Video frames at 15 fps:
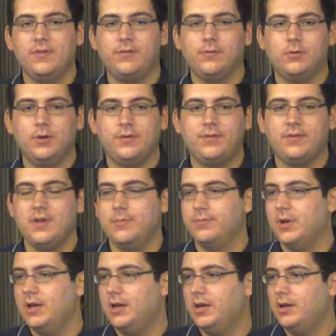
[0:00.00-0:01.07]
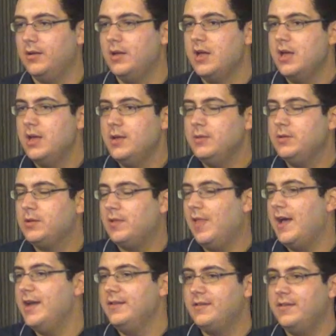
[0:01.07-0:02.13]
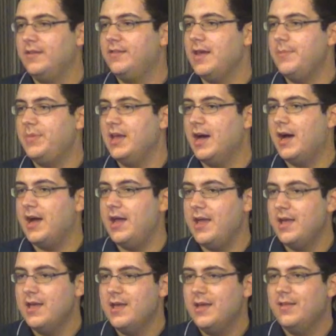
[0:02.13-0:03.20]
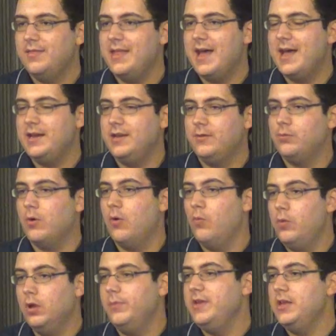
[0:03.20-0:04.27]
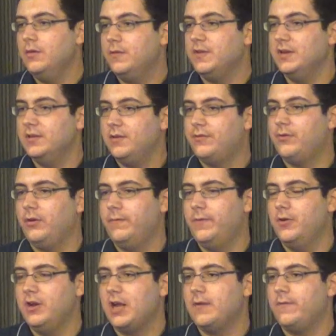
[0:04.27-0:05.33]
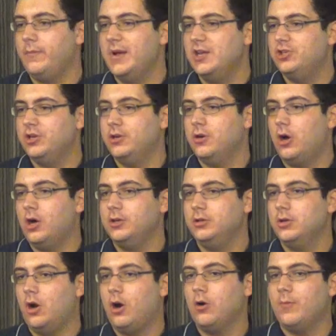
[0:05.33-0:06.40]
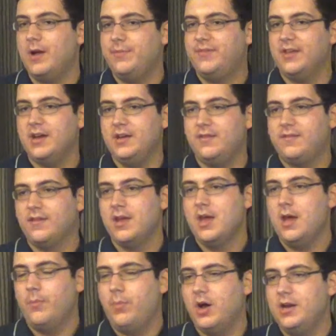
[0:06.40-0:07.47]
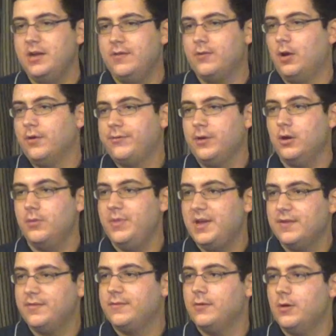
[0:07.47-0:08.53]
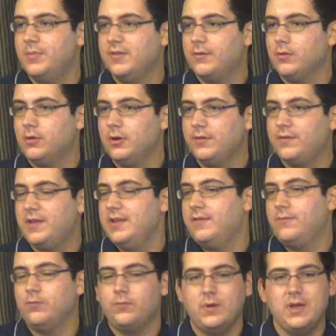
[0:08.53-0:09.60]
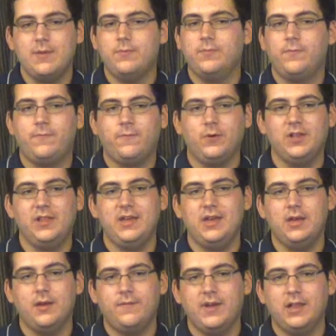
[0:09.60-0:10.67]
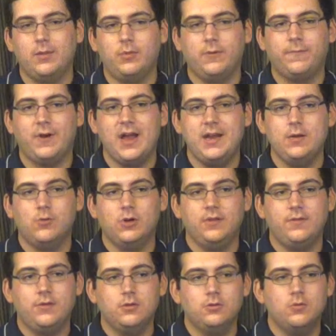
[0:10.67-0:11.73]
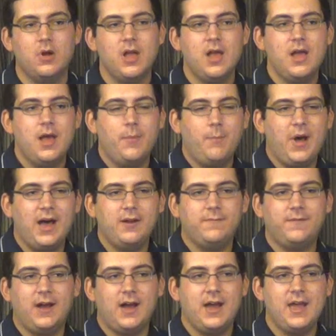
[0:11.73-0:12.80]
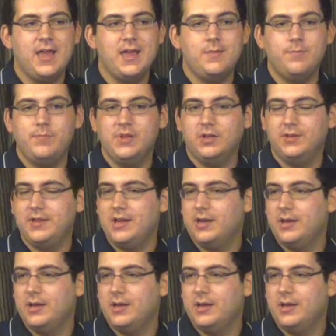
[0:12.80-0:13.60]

source client of this API that is what we'll be using to serve voting information on our websites, but is also, because it's open source, is freely available for anyone to modify and build